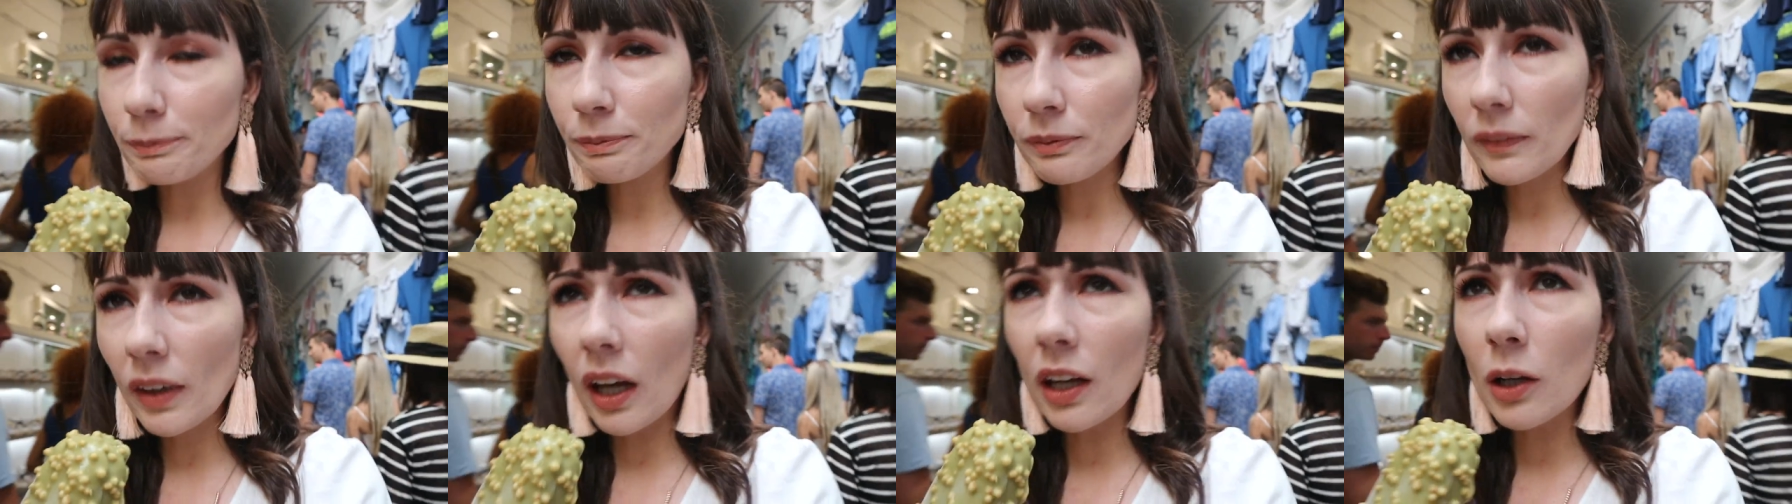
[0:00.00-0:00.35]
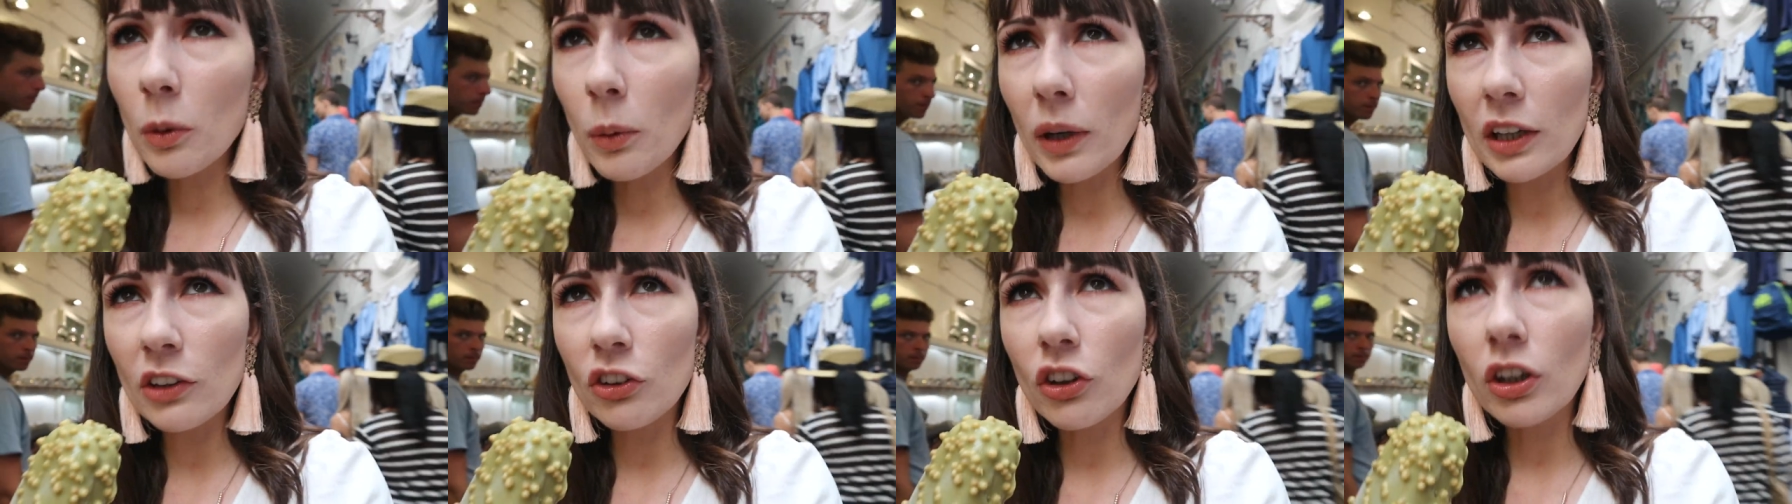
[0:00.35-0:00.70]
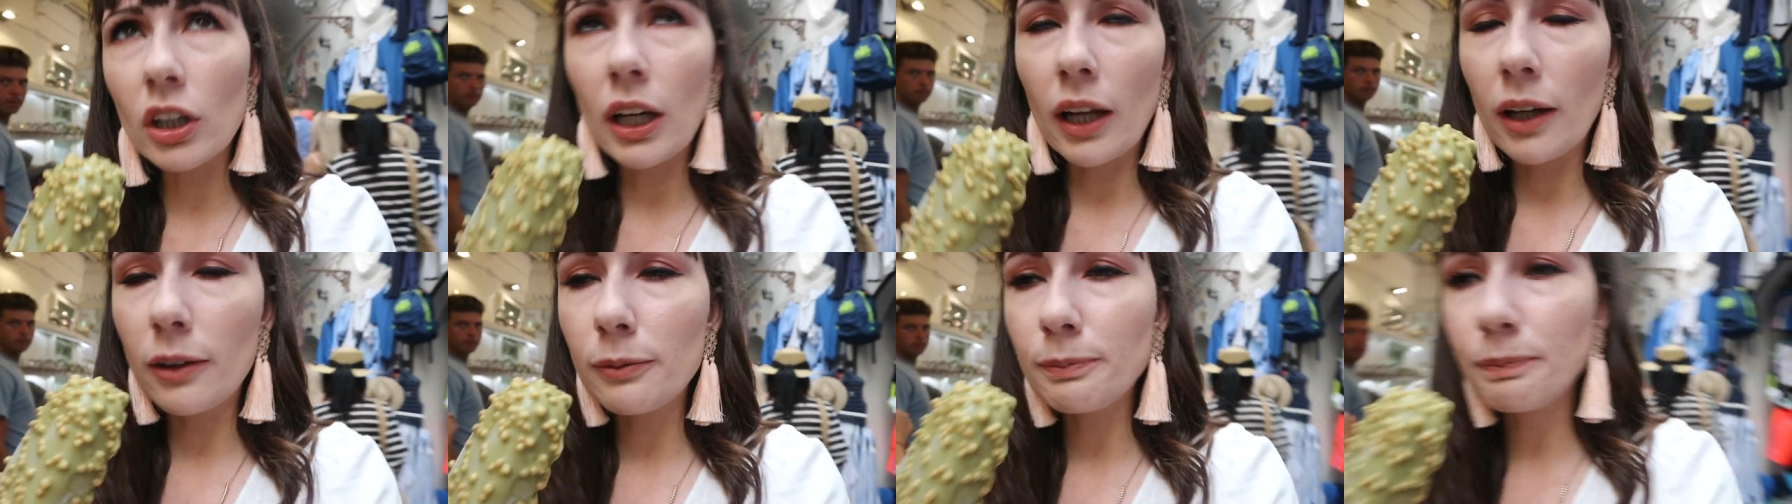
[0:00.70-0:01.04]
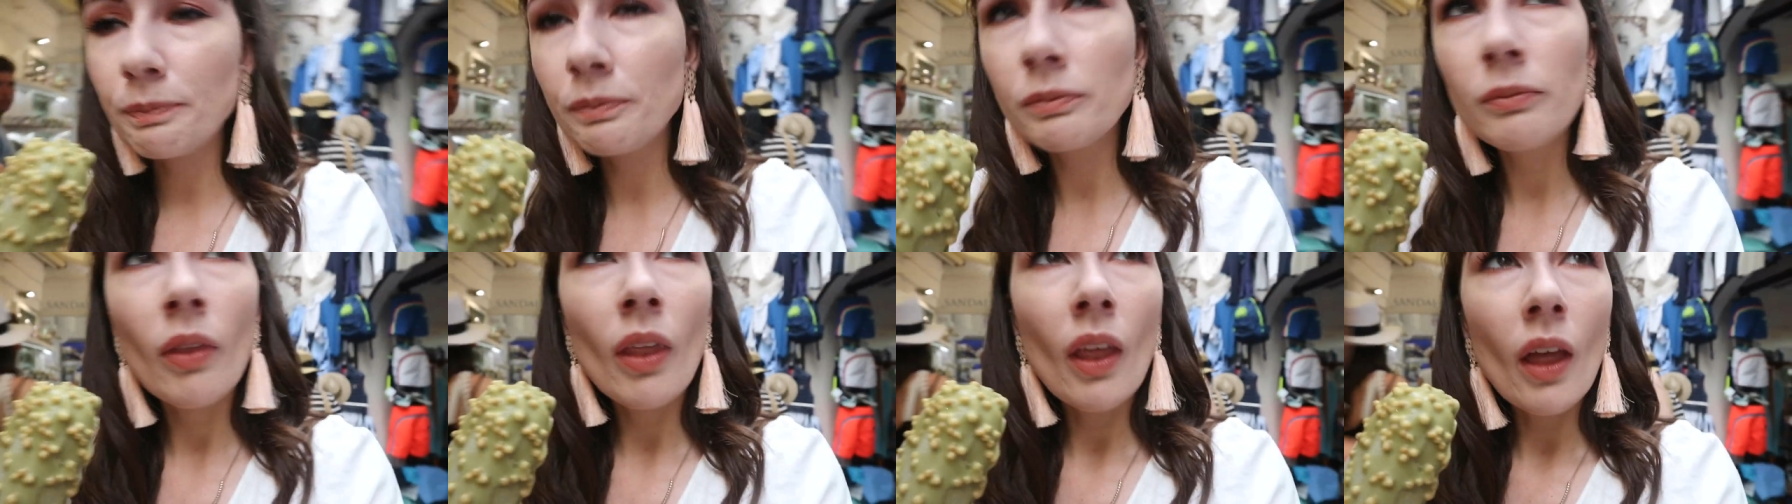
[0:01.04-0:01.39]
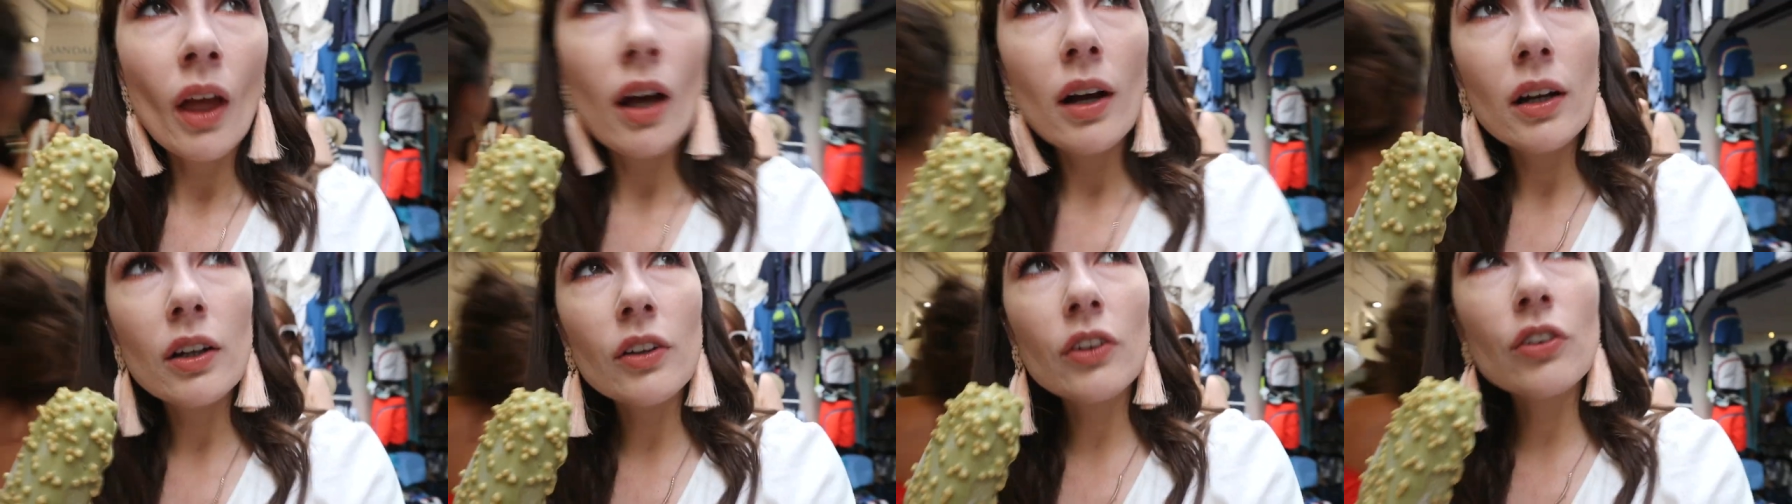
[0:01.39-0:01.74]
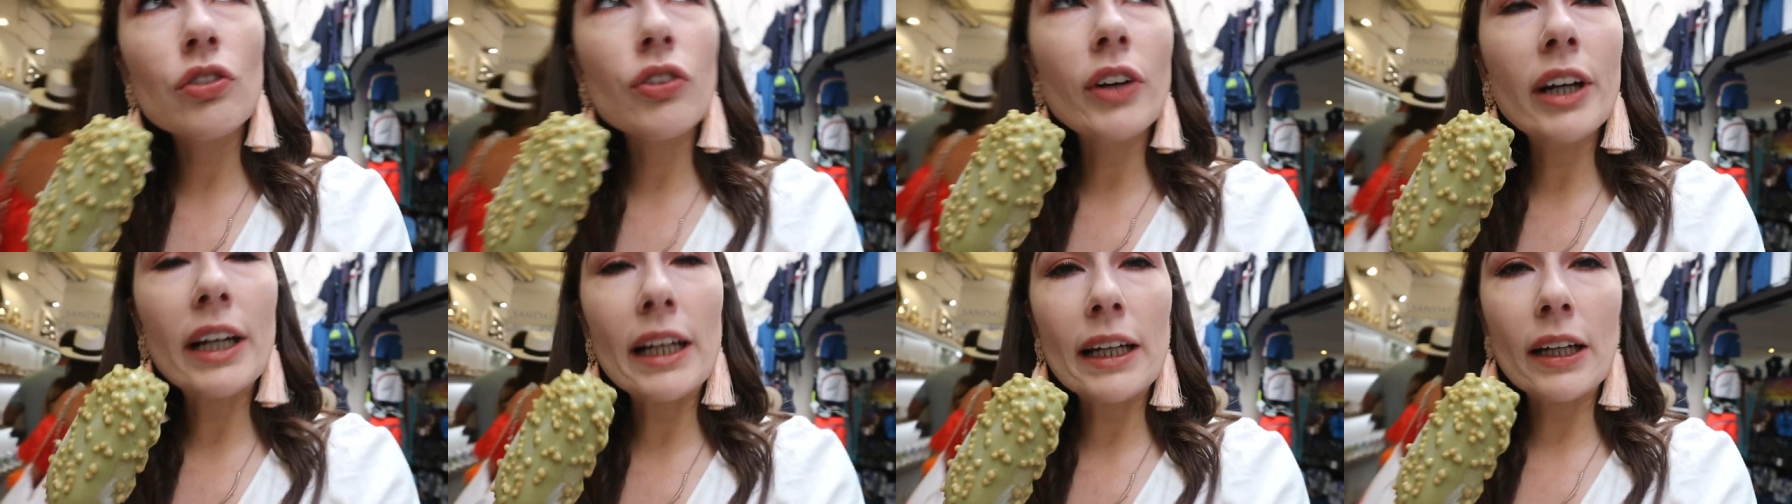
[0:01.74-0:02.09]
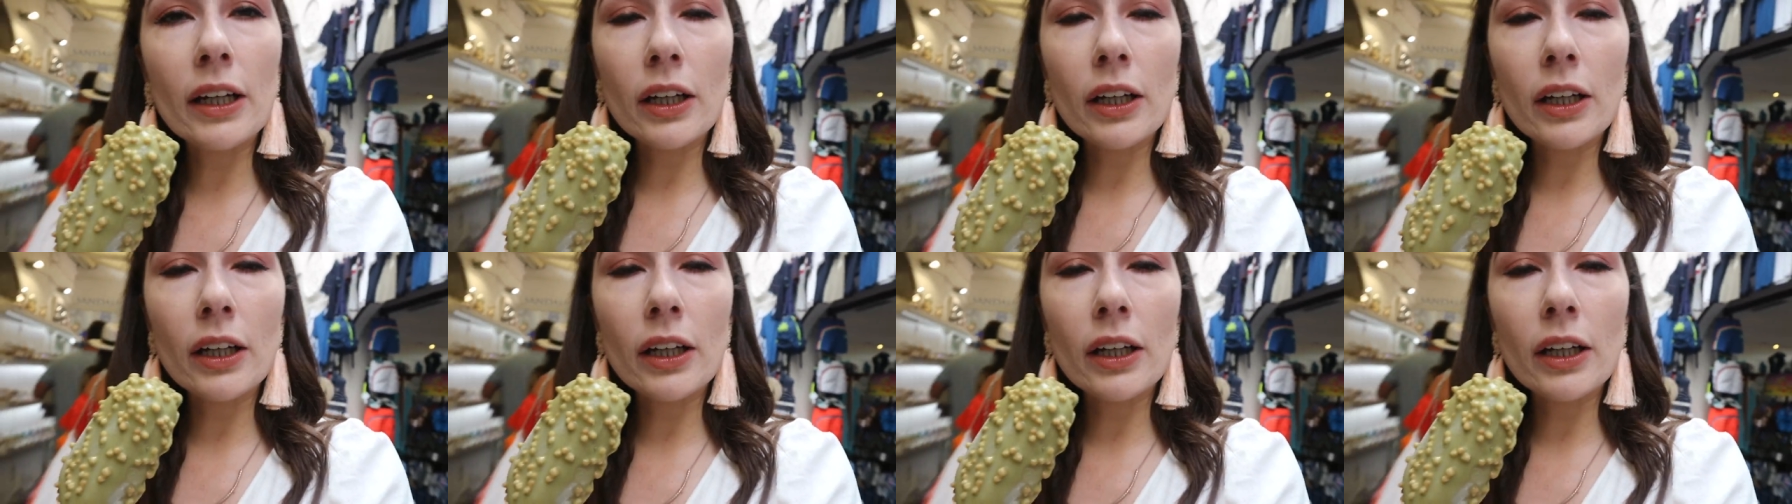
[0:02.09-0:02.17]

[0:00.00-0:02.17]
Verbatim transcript: and kind of white chocolate. This is really